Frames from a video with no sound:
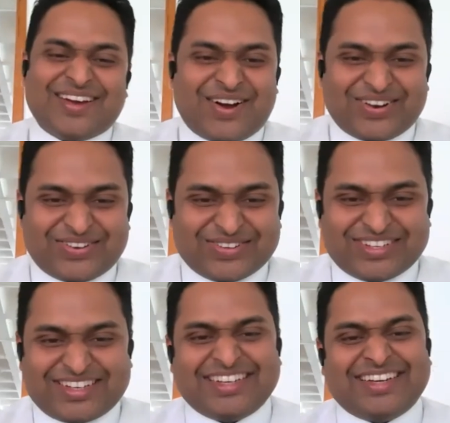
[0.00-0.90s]
All
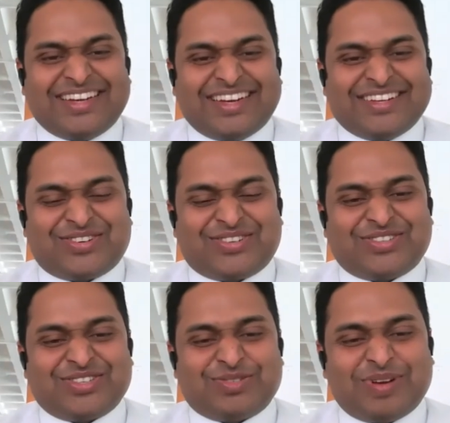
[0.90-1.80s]
good, Dr.
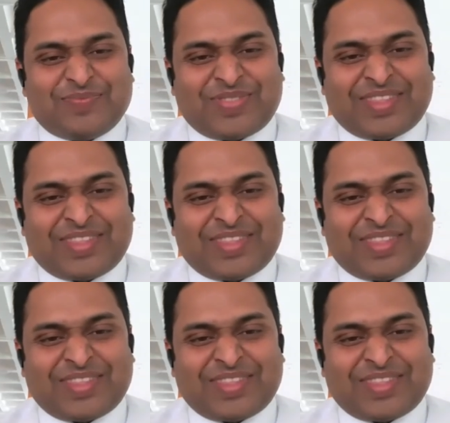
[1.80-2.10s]
Sushma.